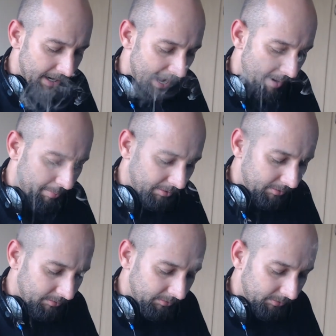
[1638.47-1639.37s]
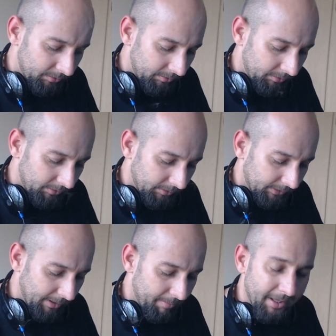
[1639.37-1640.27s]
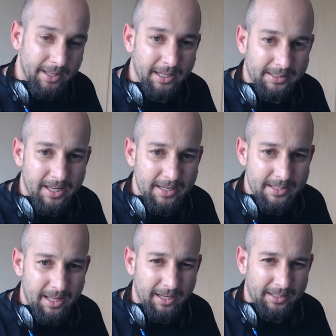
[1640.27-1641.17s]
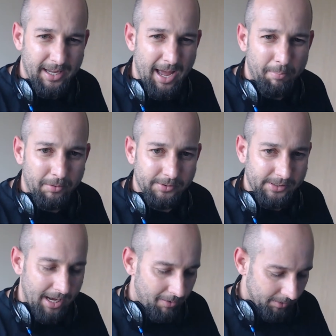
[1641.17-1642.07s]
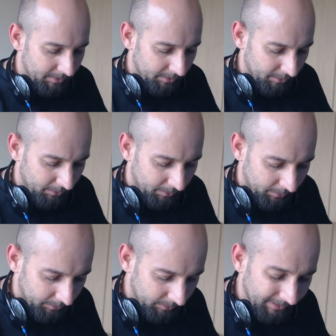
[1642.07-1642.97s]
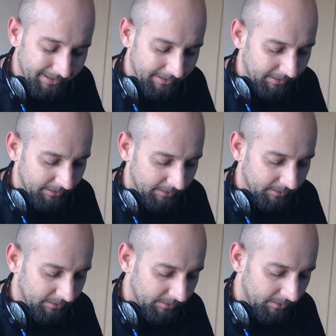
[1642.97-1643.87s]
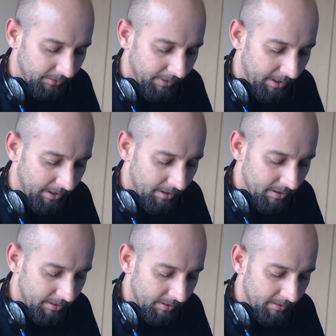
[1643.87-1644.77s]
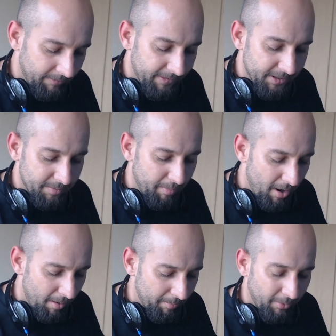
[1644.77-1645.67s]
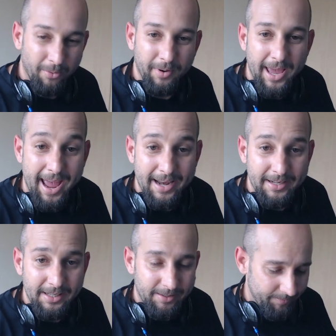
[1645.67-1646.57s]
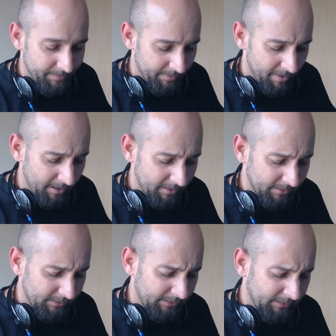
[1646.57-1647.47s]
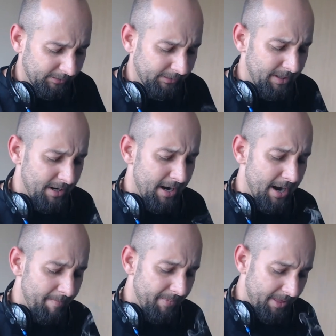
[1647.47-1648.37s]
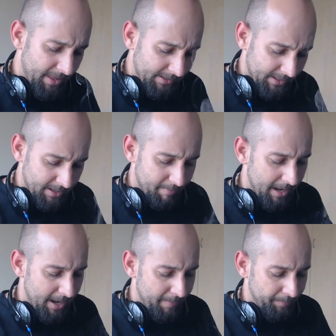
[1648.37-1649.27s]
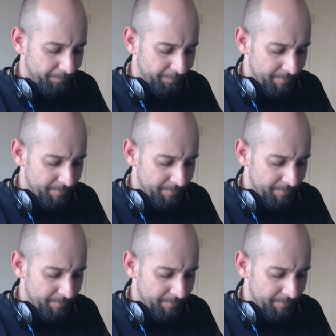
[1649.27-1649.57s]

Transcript: apple, something that tastes like apple sours or green fizz pop candy, right? Then there's going to be